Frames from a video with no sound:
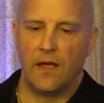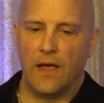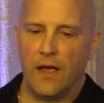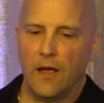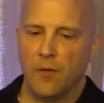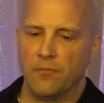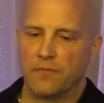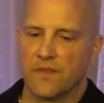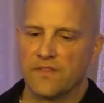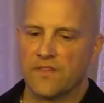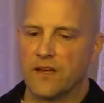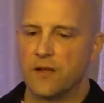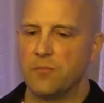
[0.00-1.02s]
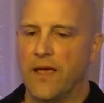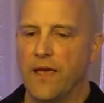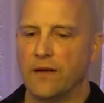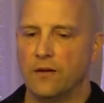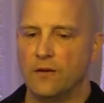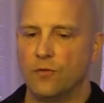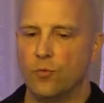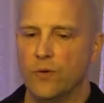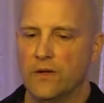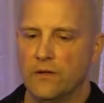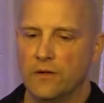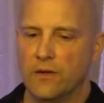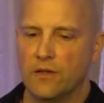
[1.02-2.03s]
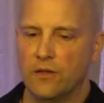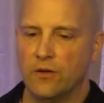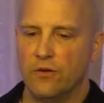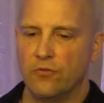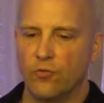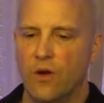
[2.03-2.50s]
The second panel will include